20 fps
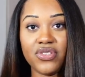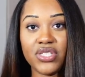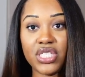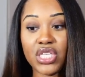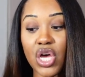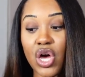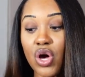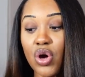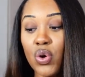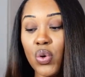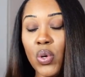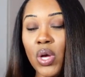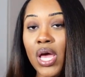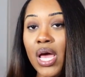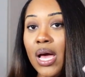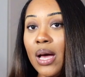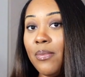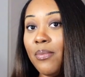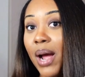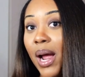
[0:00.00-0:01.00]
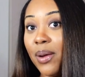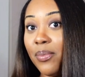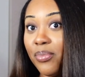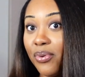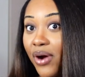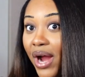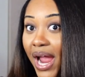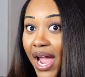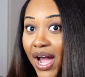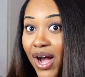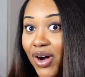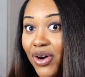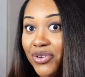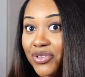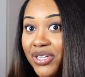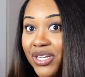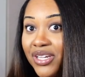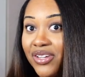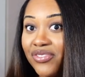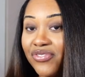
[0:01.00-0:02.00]
so my
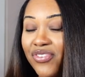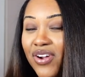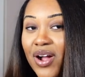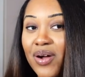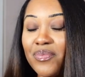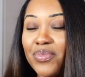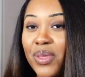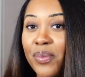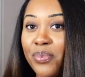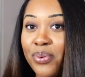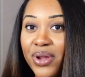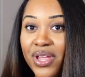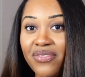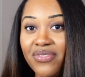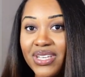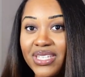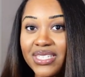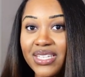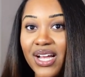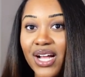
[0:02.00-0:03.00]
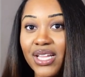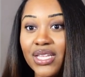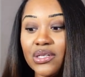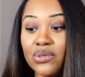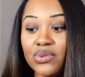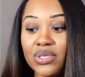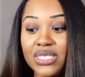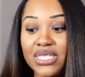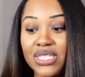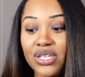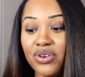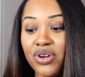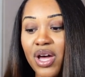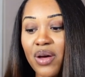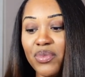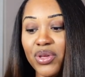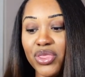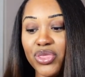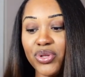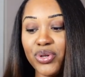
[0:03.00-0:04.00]
brown from the previous color was still
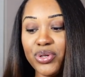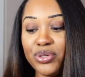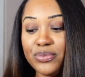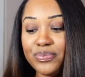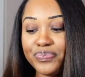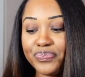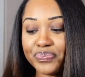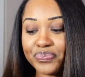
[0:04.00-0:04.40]
coming through.